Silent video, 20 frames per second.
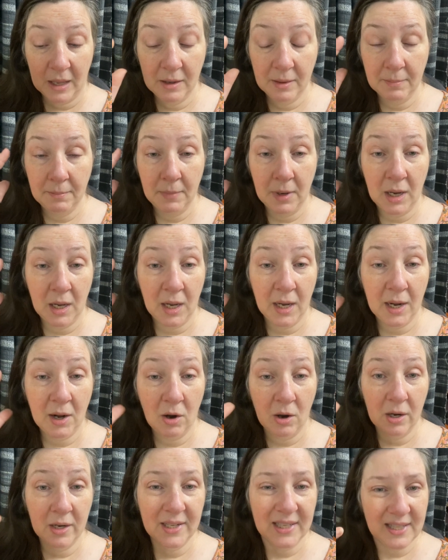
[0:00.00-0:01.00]
my
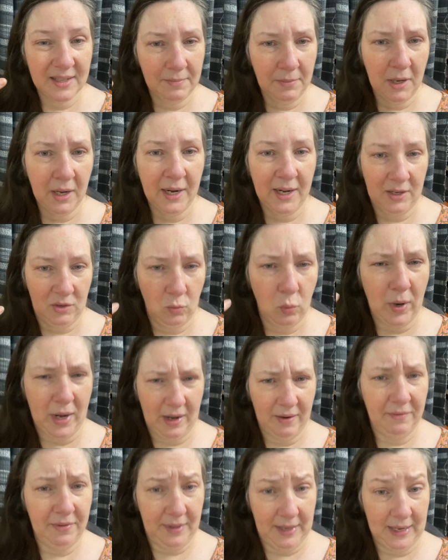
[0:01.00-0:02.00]
artist mind way
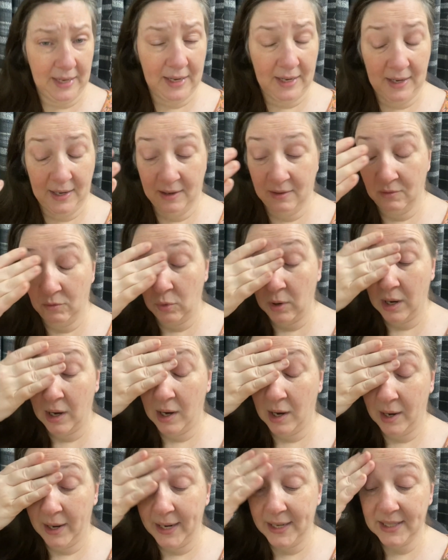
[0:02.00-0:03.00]
of thinking,
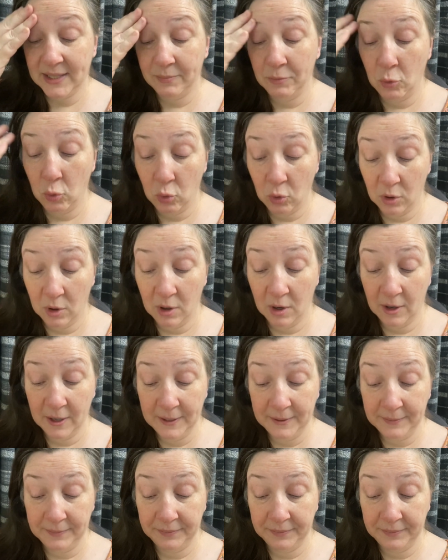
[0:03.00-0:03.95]
where it's more